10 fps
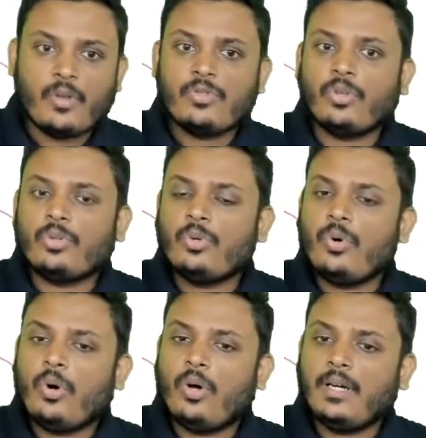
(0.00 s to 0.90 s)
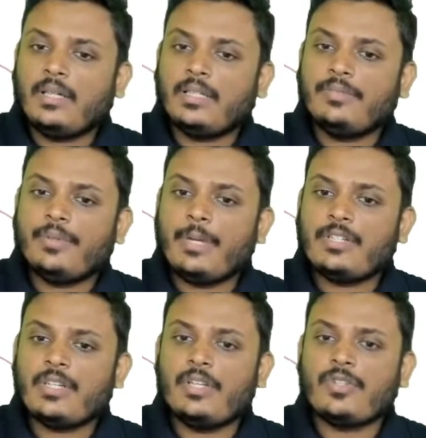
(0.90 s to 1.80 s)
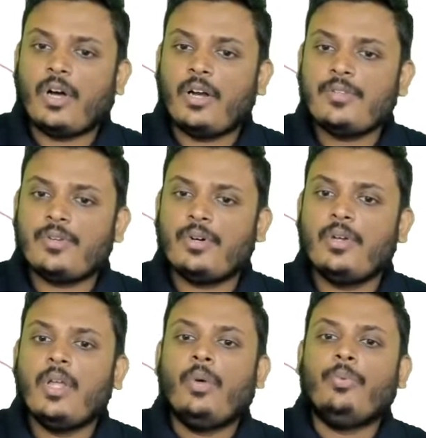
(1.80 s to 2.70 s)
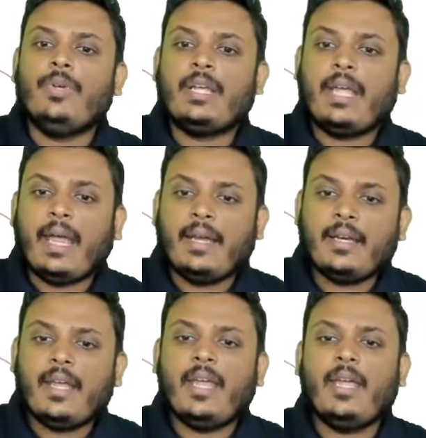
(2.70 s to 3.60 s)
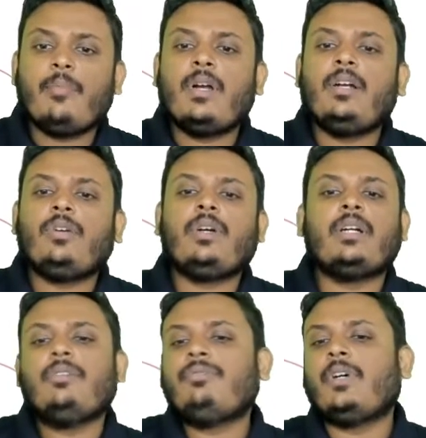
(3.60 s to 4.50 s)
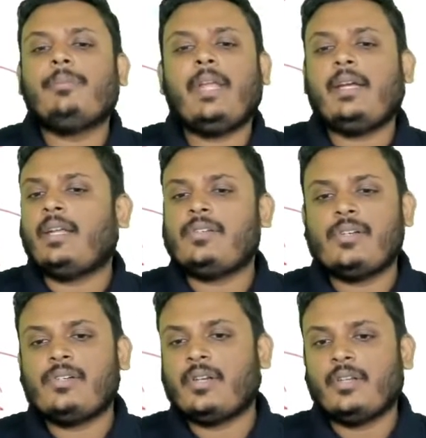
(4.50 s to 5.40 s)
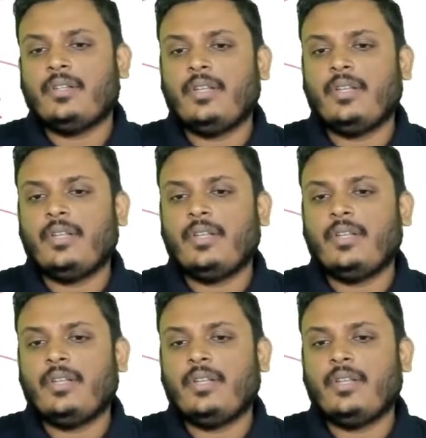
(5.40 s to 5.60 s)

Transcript: So through oral confirmation is also, we can able to confirm that assertion.